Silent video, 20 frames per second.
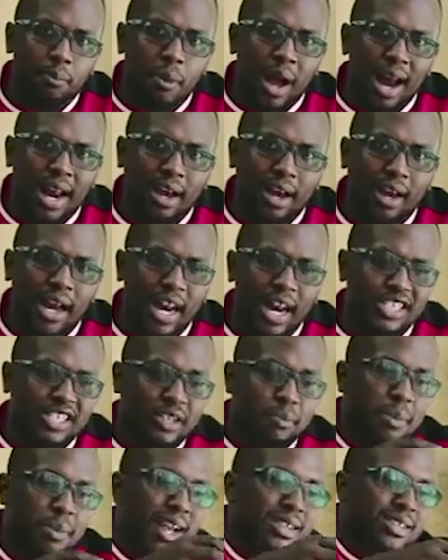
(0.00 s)
Galaxy
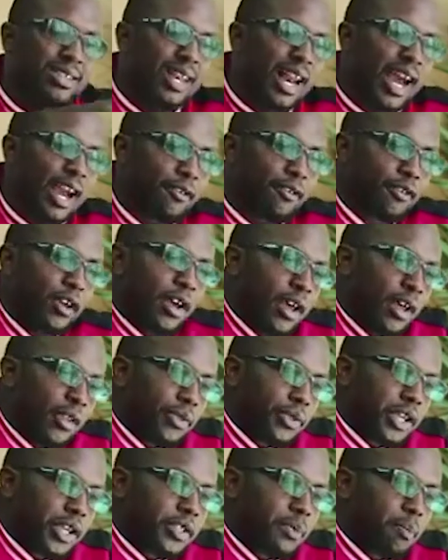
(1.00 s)
Buds Live,
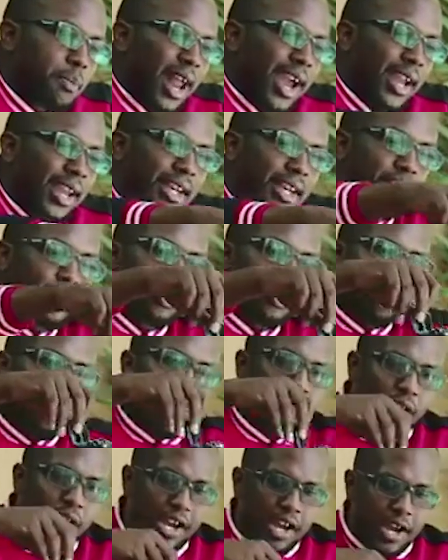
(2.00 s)
this black edition over
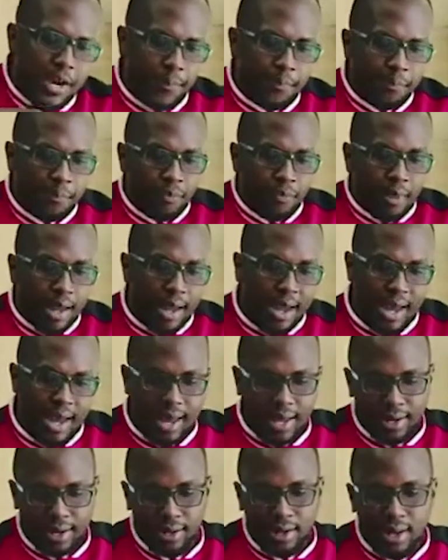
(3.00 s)
here,
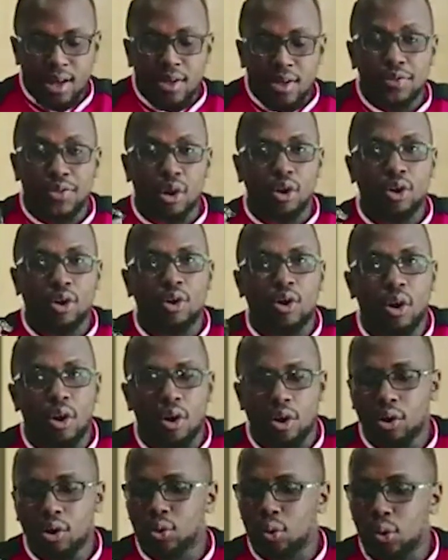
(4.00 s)
and the call
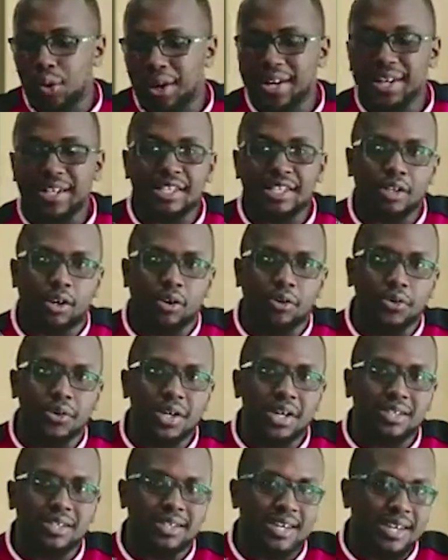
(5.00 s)
quality on
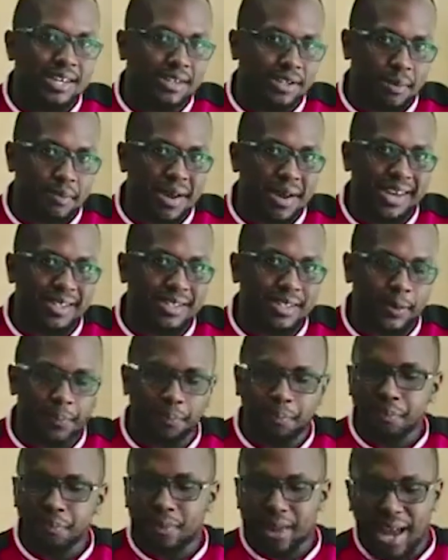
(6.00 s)
this is amazing.
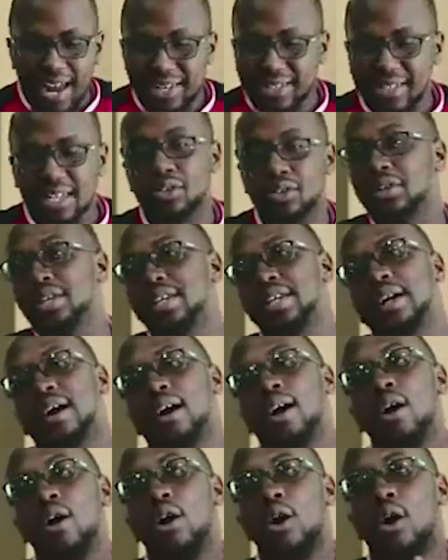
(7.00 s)
I tend to hear
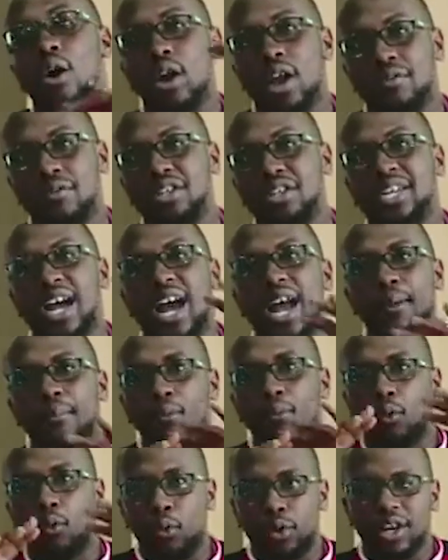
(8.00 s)
every time
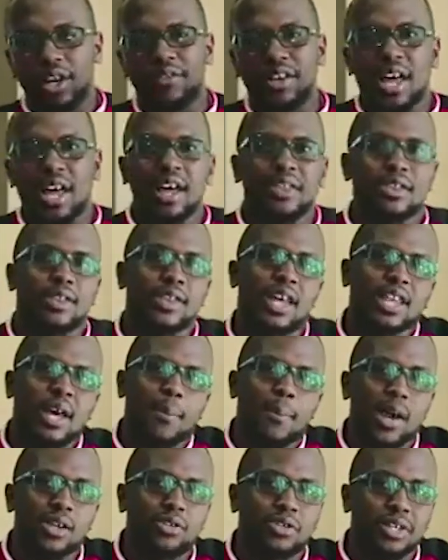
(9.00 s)
whatever the other
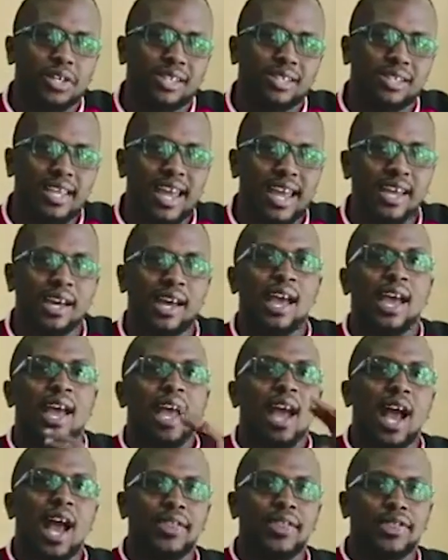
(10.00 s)
person is saying,
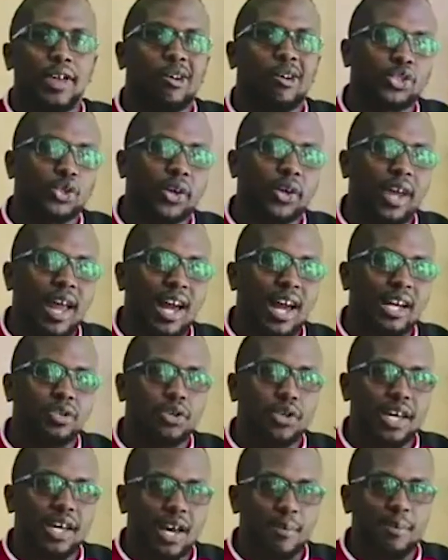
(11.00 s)
and they also get to
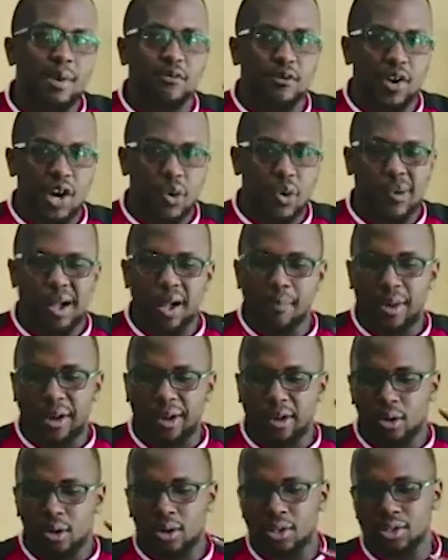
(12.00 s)
hear me very well
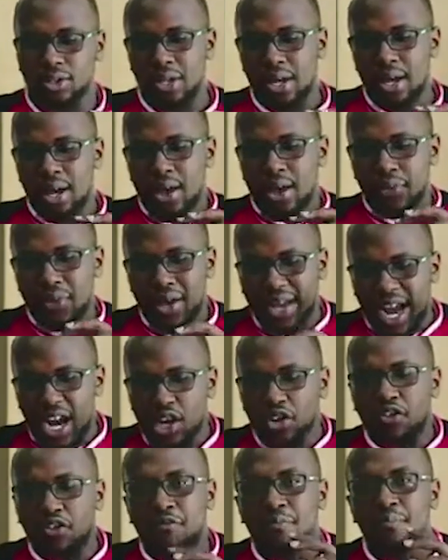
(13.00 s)
because the kind of
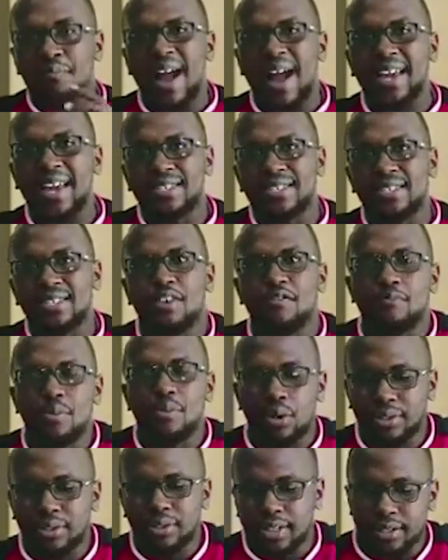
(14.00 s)
mics they've built
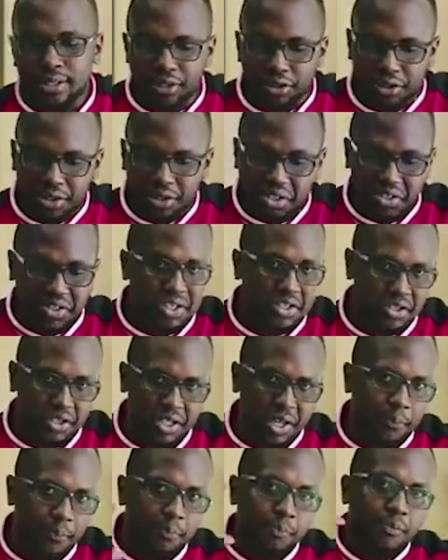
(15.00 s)
in into this system
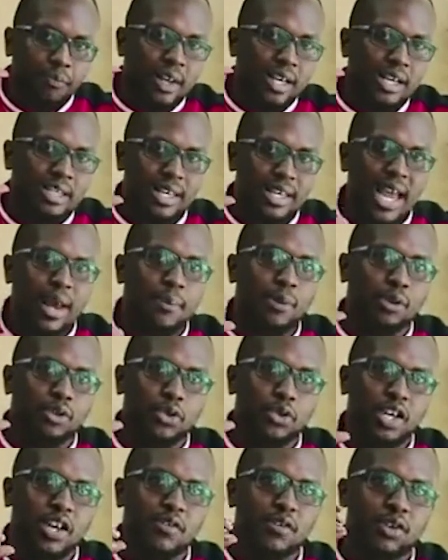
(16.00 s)
is able to
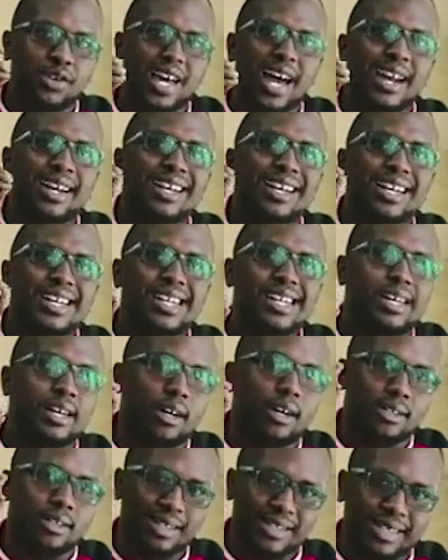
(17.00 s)
give you that clear
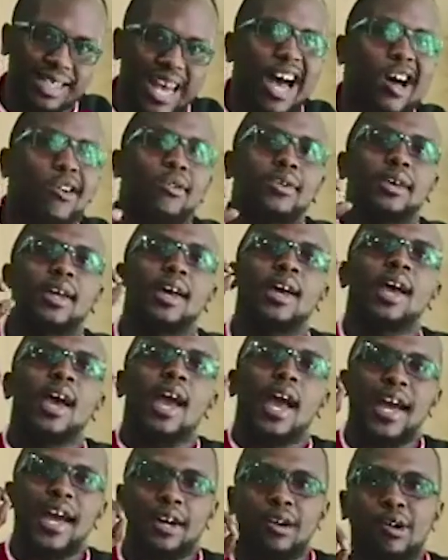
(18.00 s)
sound,
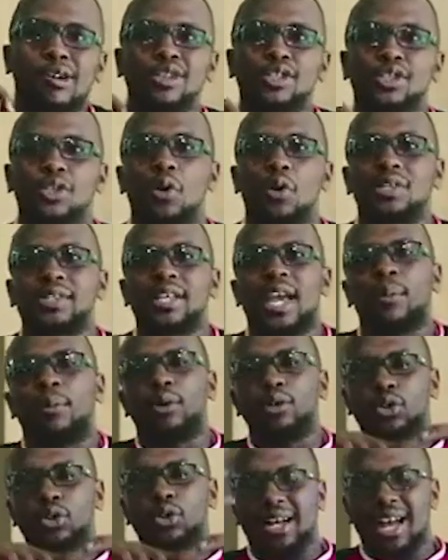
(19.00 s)
and also it's able to
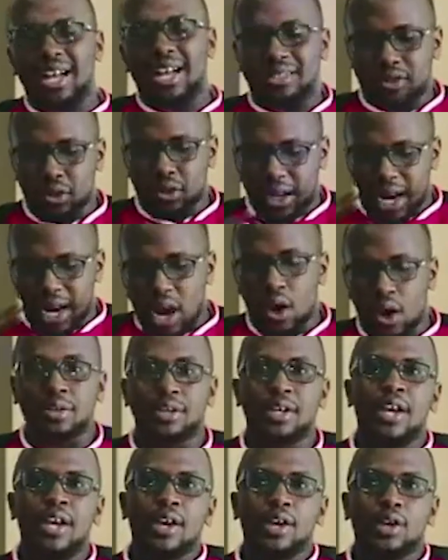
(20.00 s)
cancel out,
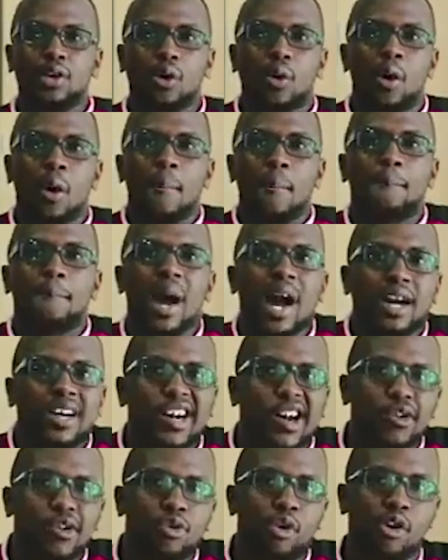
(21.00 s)
you know, background
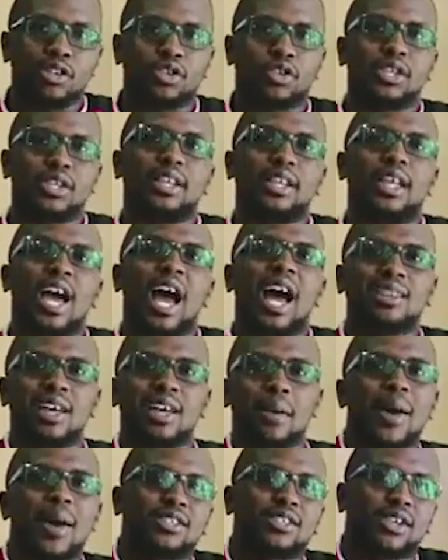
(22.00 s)
noise so that the other
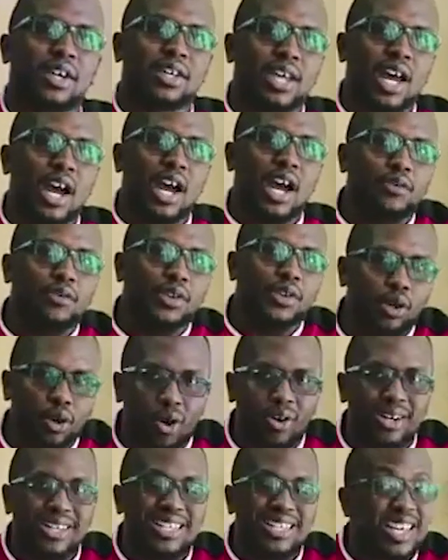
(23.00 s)
person at the end of the call
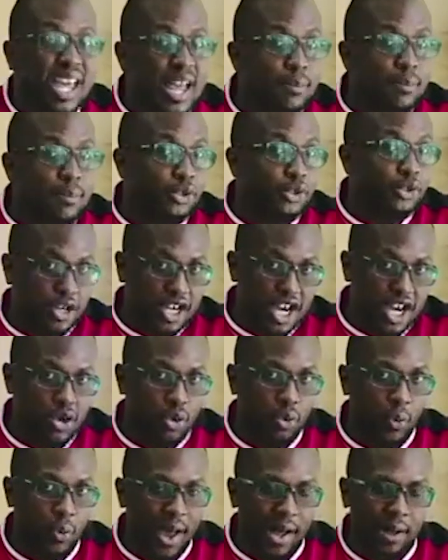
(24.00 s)
is able to hear you
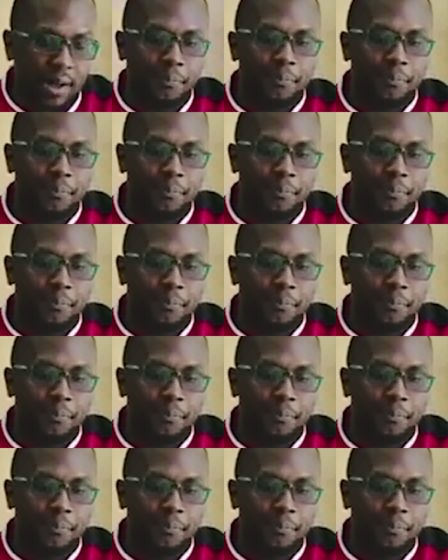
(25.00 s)
well.